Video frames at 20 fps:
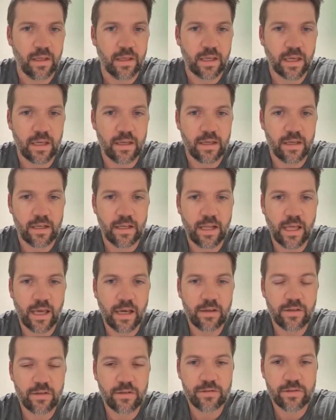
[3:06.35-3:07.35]
Okay, now
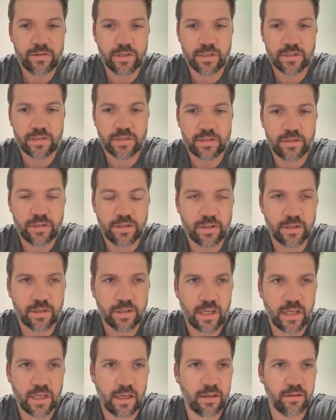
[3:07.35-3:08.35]
you just
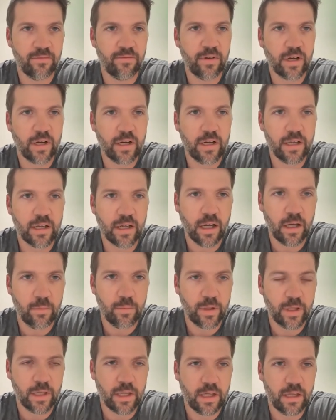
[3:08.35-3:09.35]
took a very
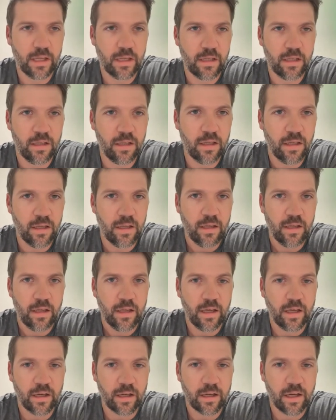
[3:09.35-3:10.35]
complicated
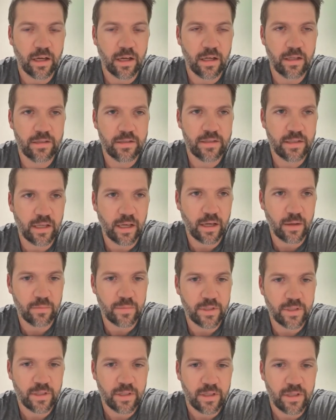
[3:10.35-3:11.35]

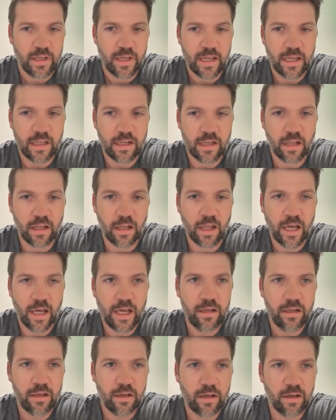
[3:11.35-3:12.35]
concept and a
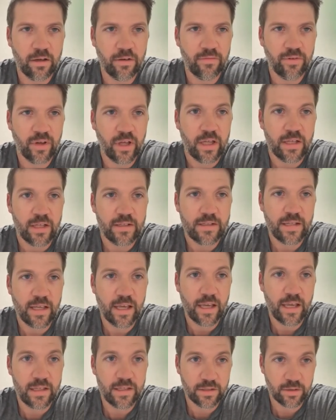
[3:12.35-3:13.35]
lot of
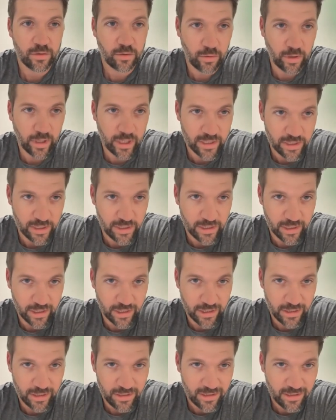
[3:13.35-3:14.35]
test
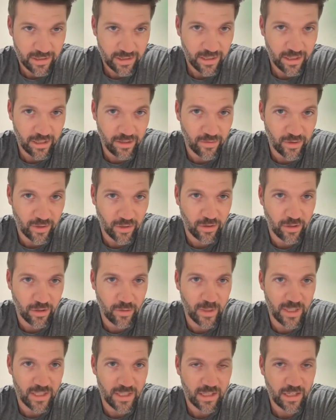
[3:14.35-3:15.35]
questions if you're going to
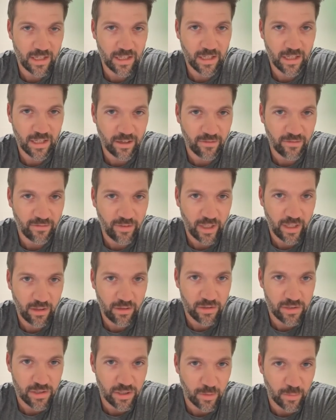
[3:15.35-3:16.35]
be taking a
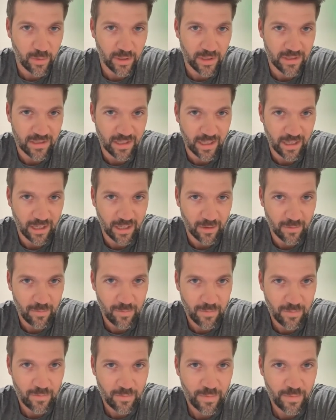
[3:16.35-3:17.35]
fellowship exam.